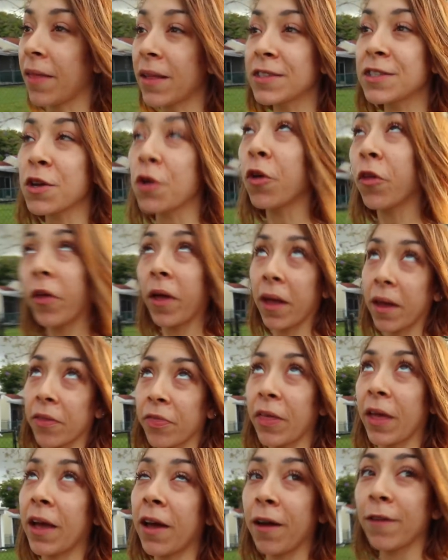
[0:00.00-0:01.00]
That's the only thing I can
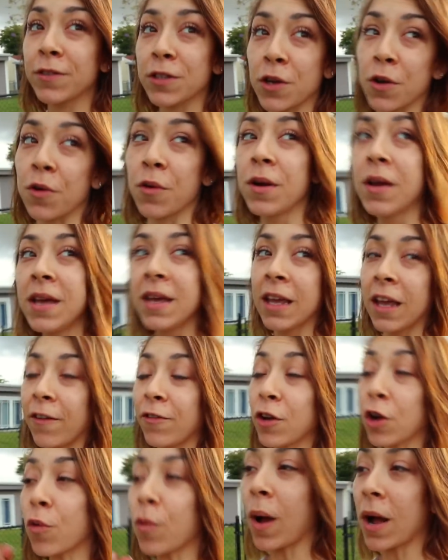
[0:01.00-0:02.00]
think of. So
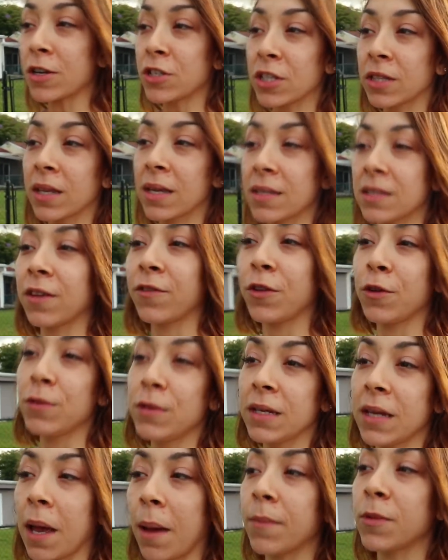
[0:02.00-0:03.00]
if you're watching this, if you
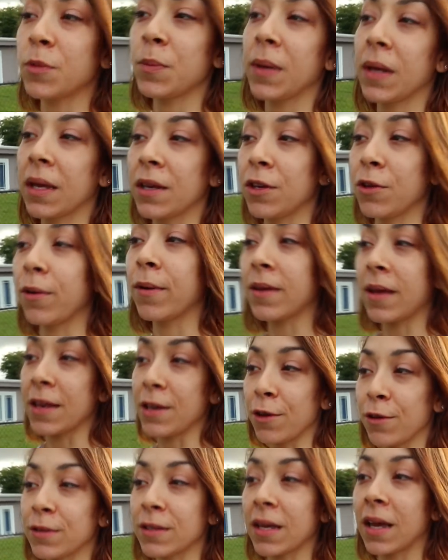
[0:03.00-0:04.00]
DM'd me and you
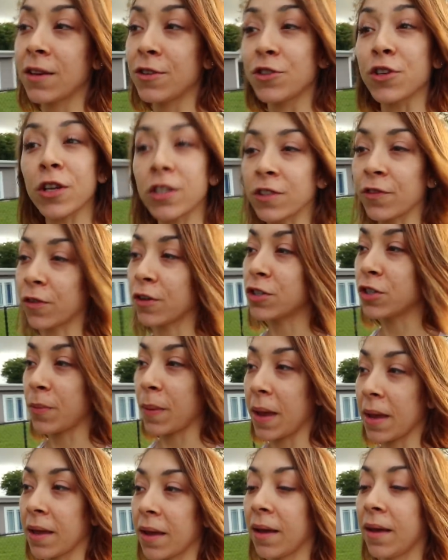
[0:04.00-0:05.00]
and you said just for
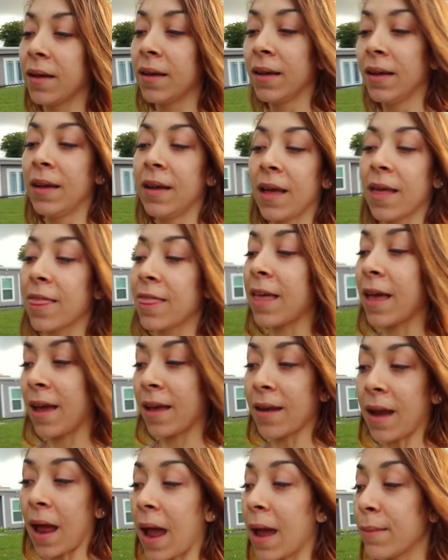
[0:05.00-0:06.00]
Jamaica,
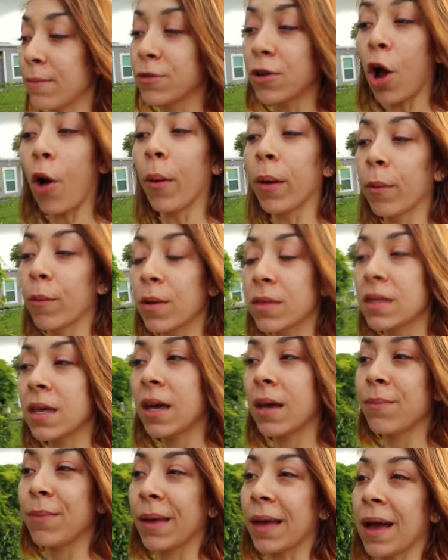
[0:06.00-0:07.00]
then I'm going with
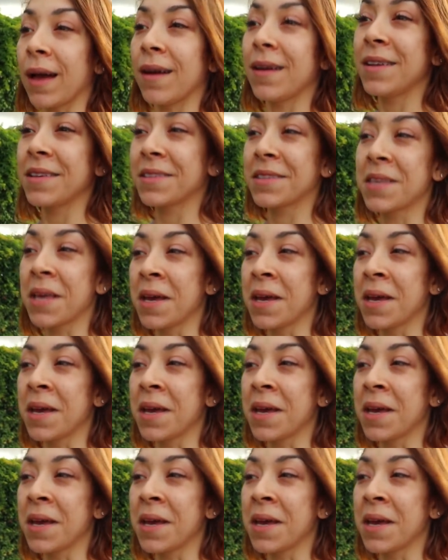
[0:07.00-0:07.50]
it because